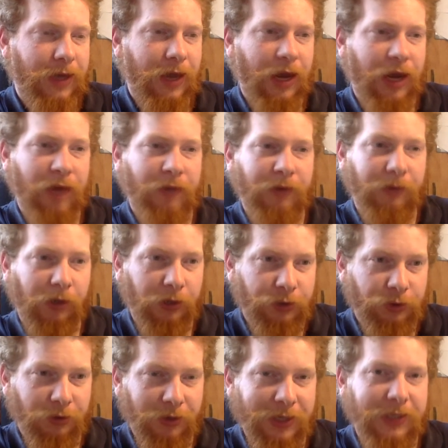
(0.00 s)
and meanwhile,
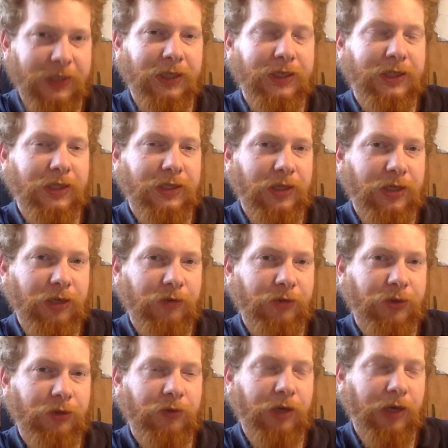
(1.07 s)
Jordan does continue
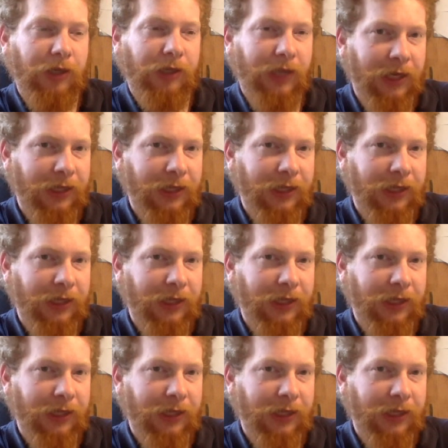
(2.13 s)
to lay